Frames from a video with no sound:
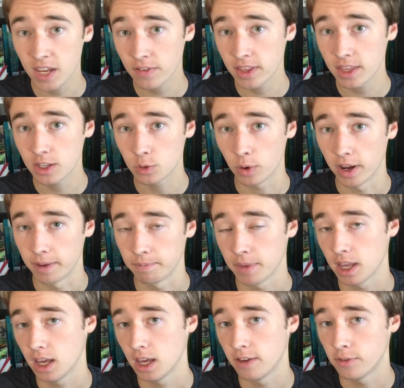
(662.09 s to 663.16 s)
of it this way.
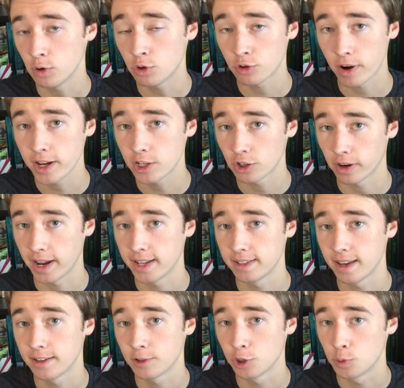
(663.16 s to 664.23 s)
If you trace your
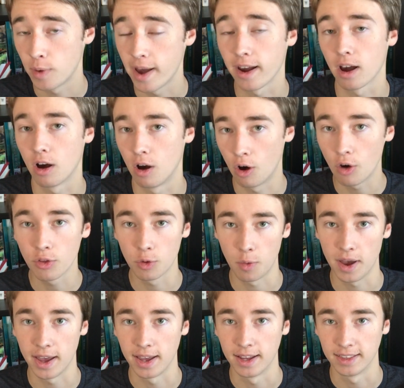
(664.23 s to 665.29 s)
ancestors back all the
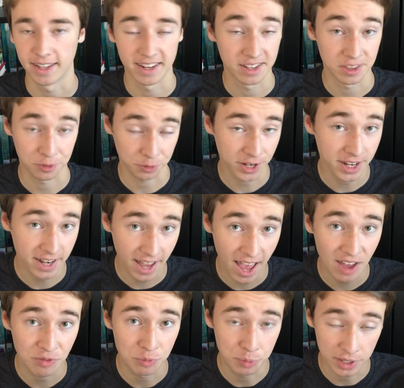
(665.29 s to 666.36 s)
way, like
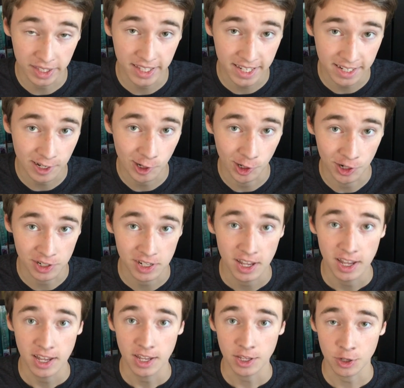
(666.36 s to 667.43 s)
3.5 billion years,
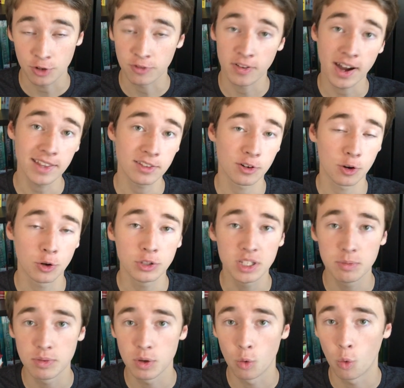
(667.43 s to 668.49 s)
you'd find there only
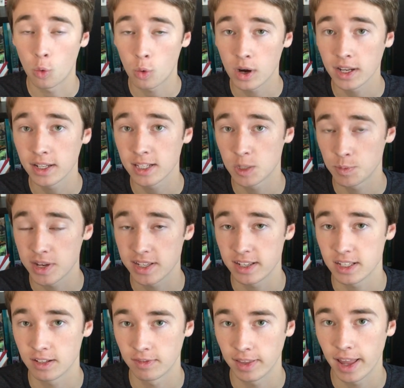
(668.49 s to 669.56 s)
be one
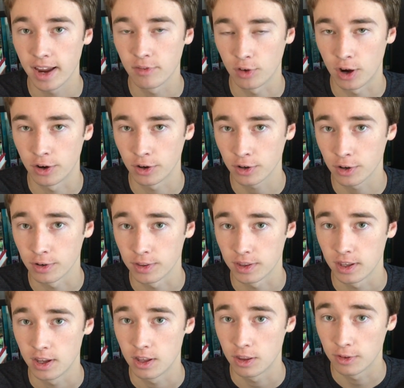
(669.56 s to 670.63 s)
species of life on Earth,
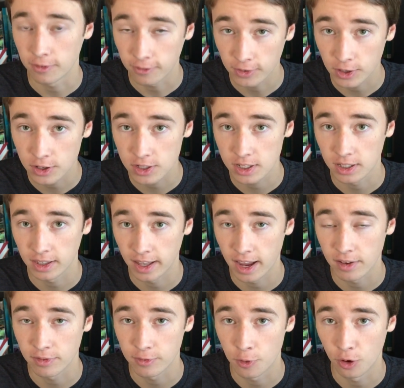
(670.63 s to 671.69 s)
the first
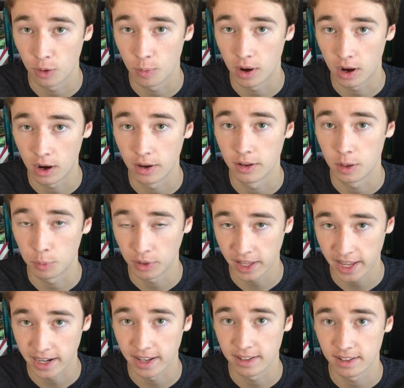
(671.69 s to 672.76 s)
life form on the
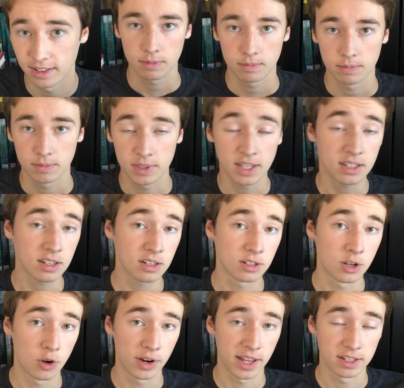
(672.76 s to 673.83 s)
planet. This is
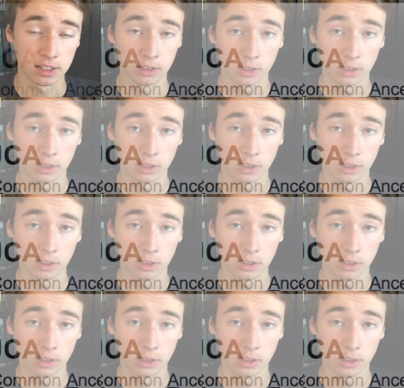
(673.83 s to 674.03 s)
known as